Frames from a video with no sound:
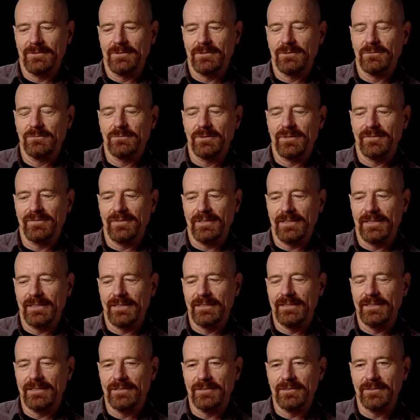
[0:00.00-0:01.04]
Terrific
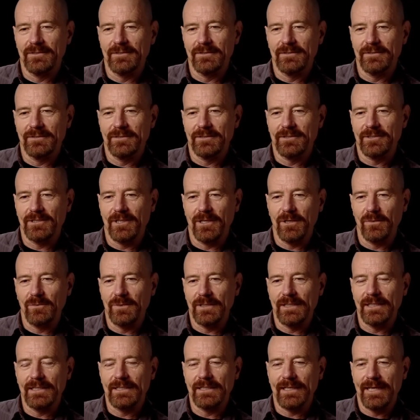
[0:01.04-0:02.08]
addition to the show
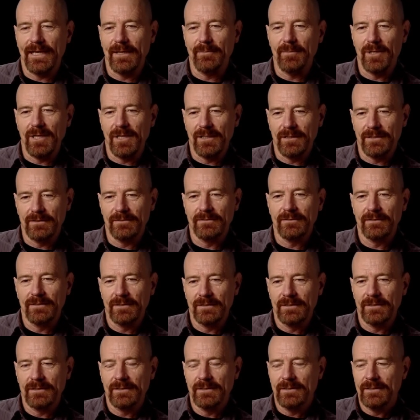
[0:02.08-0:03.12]
when he came on
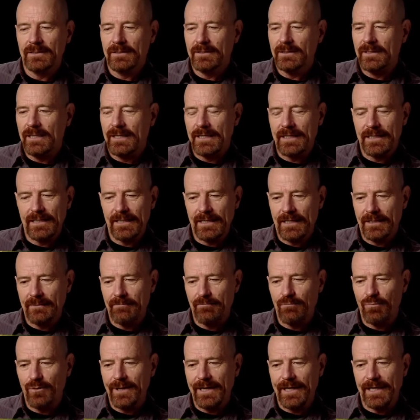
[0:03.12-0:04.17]
and,
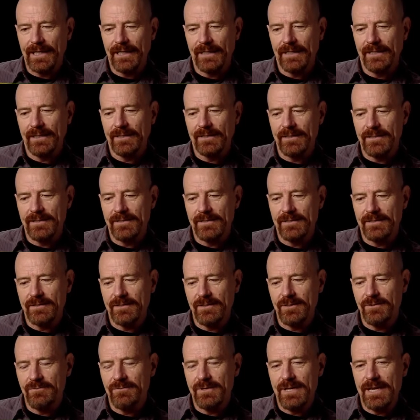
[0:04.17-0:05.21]
and bringing his
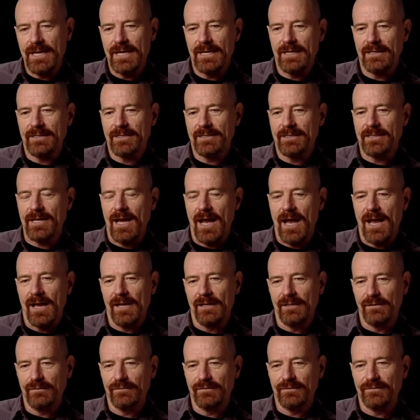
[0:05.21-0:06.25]
unique
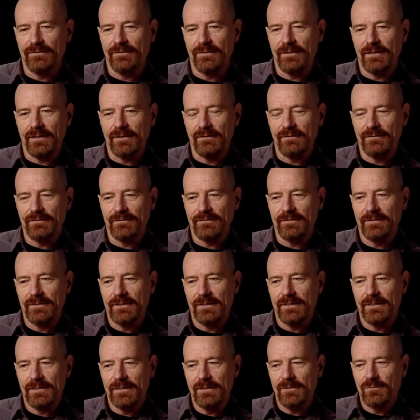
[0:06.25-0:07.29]
style of, of
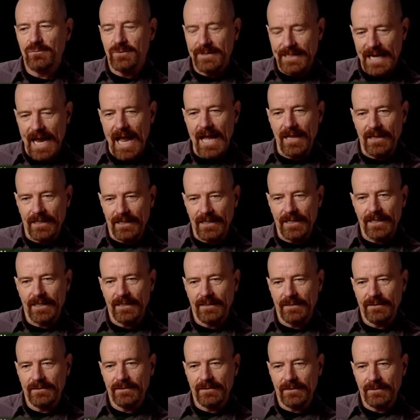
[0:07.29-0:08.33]

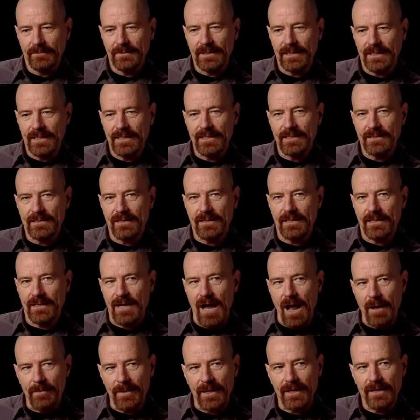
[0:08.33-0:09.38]
reality. I mean, he's a
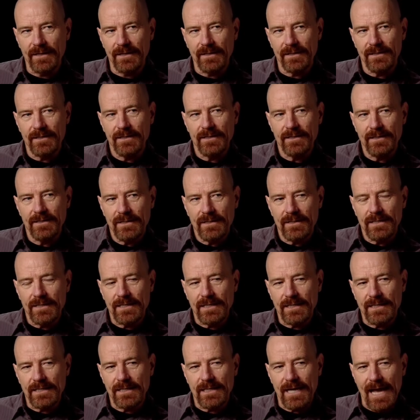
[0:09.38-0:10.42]
comic
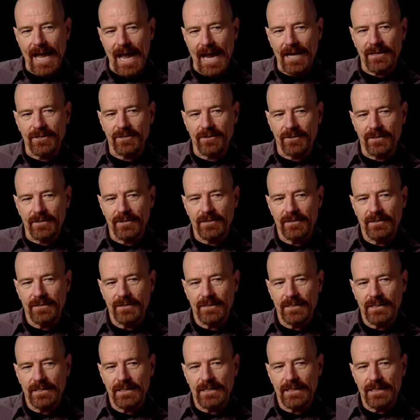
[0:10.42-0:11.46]
uh, actor
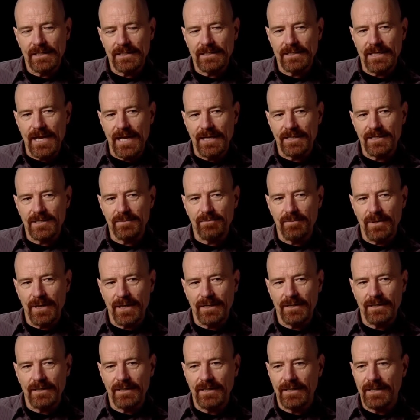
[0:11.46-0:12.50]
in a sense,
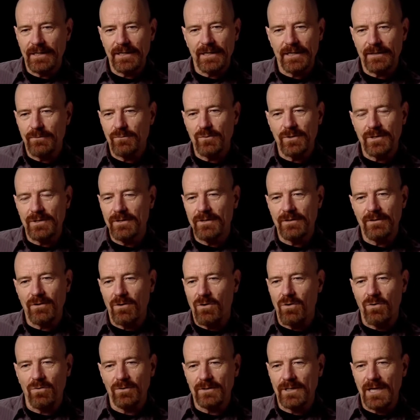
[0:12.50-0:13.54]
but it wouldn't
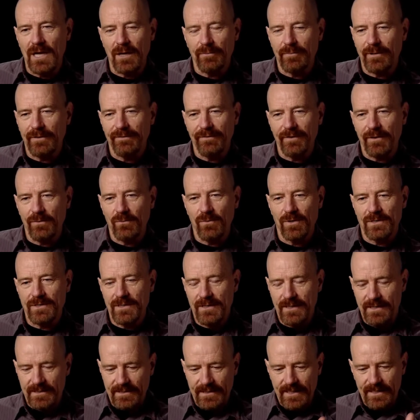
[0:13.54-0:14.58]
hold up if there
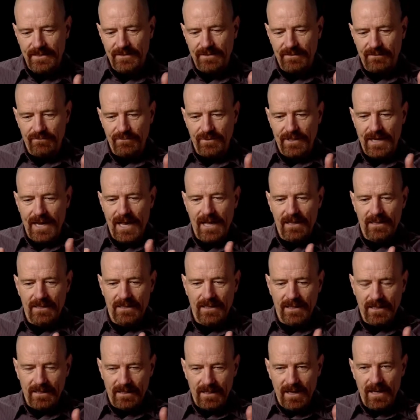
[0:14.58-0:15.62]
wasn't a sense of
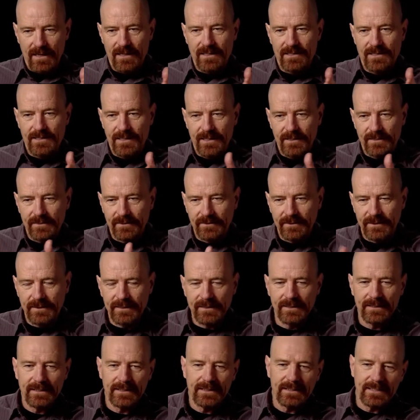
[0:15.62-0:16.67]
reality and honesty to
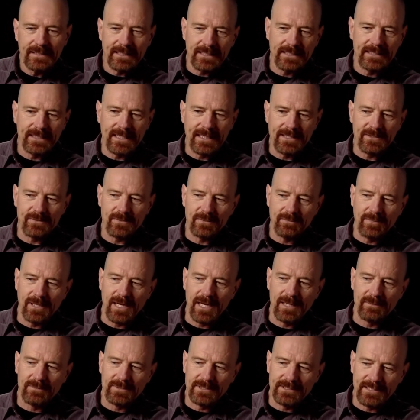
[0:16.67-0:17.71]
it. And that's what
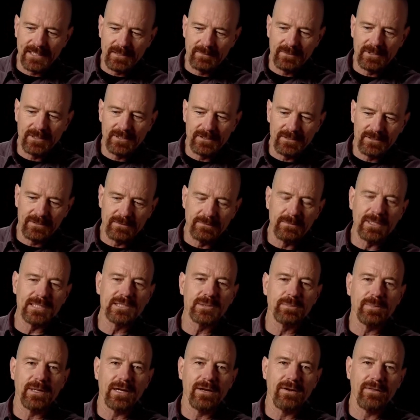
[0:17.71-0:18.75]
Bob is able to do,
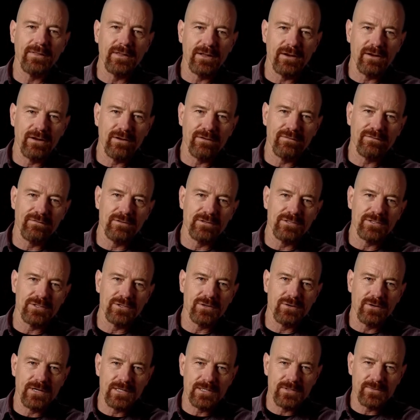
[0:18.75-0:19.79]
much better than our first
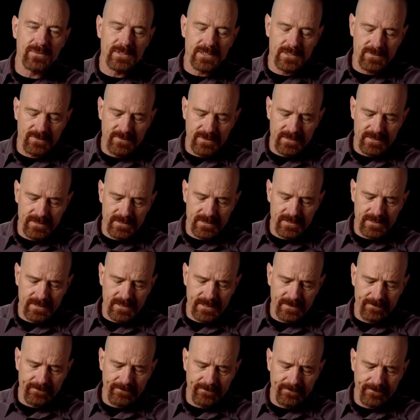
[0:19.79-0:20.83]
choice, which was
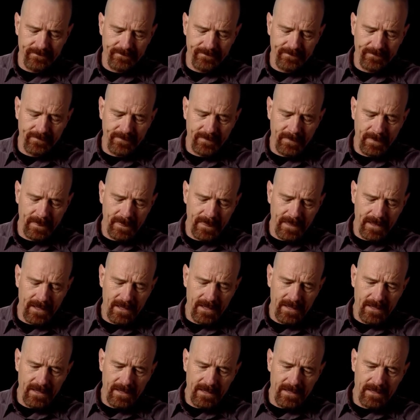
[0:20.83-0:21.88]
um,
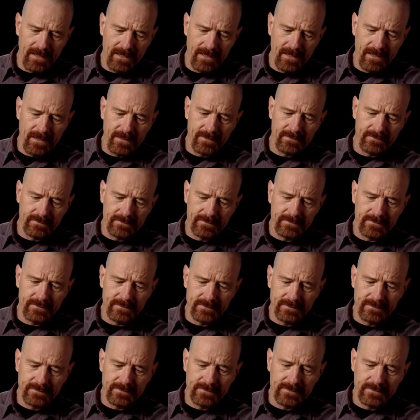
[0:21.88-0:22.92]
uh,
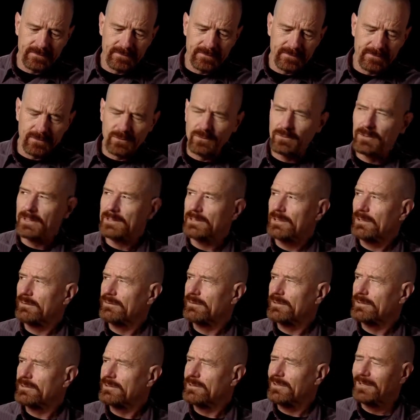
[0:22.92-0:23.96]
who was our
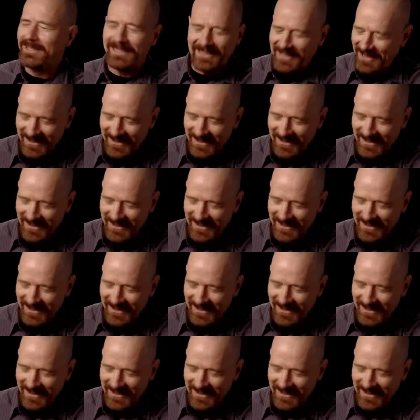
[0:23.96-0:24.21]
first choice?